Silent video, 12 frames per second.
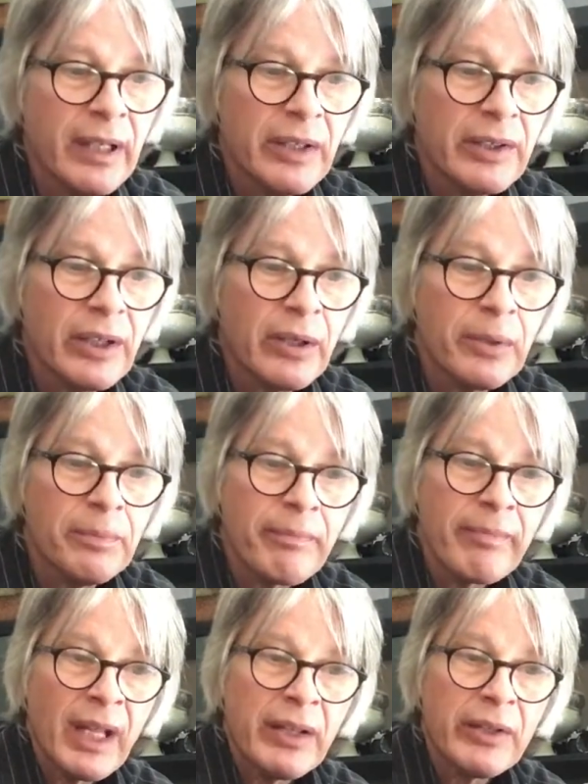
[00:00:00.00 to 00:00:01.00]
So
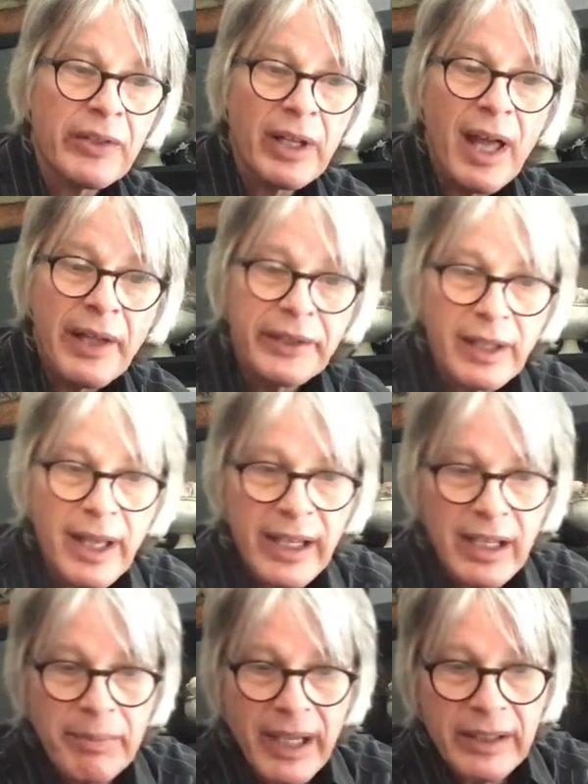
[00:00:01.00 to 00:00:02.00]
there's a lot to like
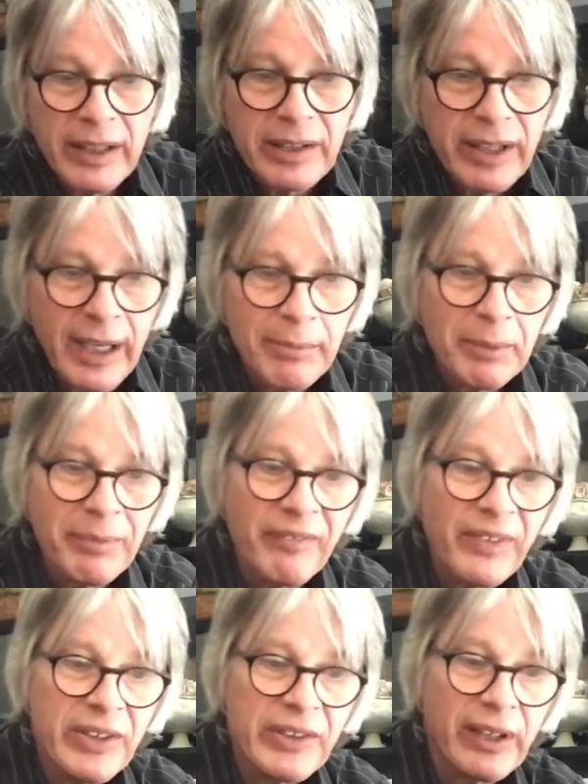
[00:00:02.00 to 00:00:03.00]
about this camera, but
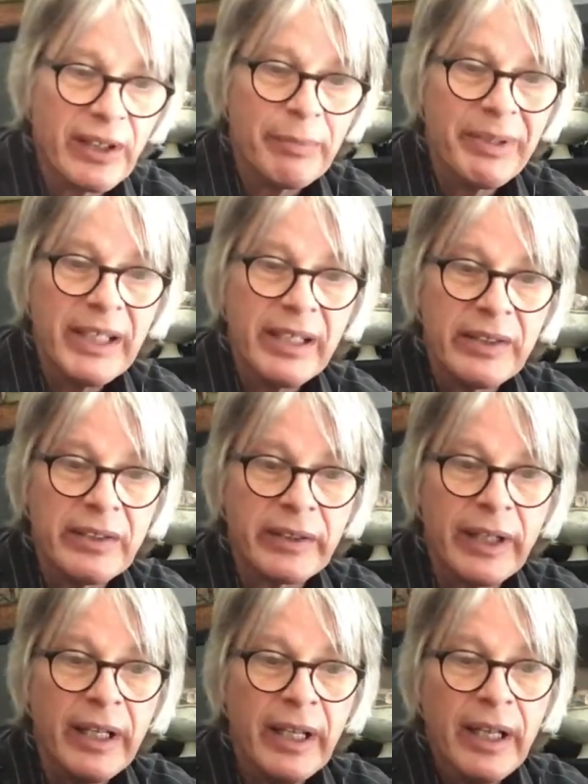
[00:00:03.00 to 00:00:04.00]
first a little bit of
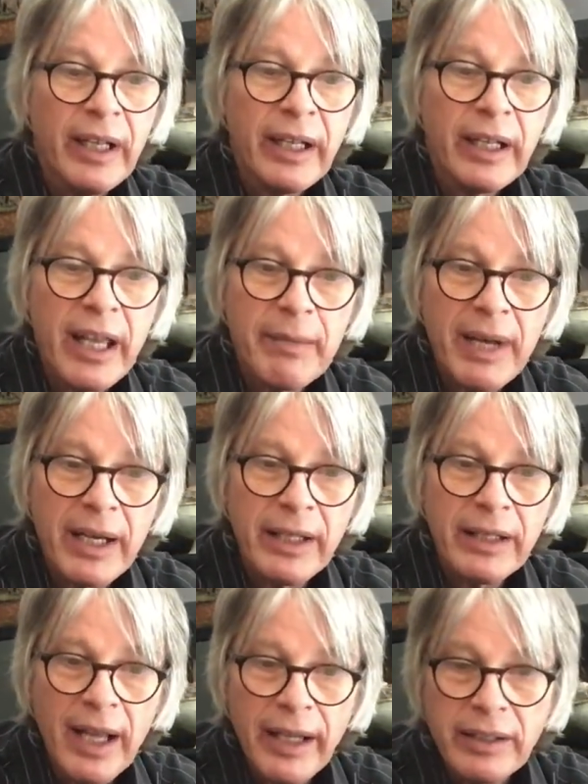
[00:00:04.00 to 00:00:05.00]
history. It came out in
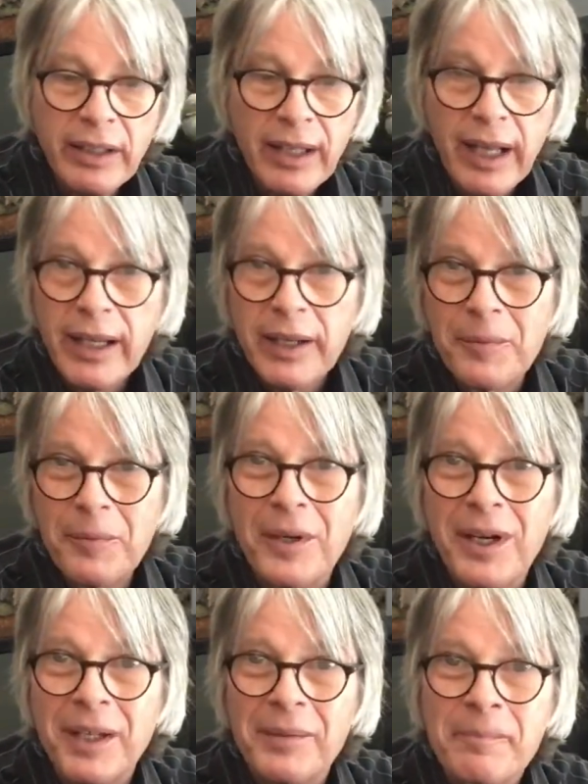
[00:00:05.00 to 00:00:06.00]
1981,